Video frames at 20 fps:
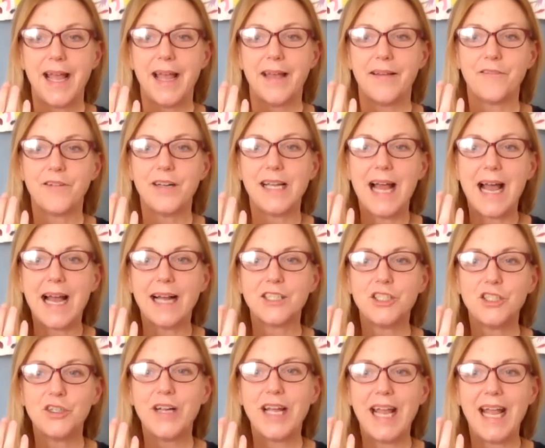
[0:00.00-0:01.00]
Relax
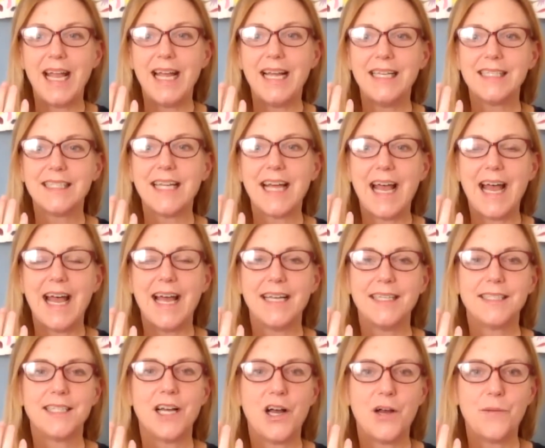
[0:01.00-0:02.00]
your gaze
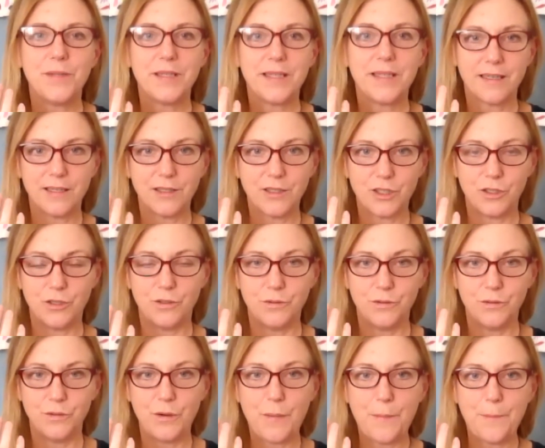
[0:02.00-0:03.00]
and hum a little
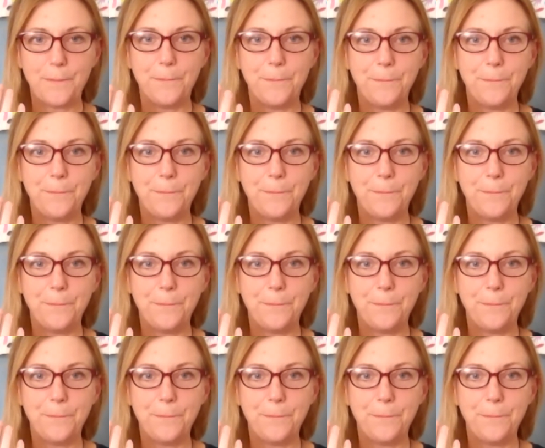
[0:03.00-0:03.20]
tune.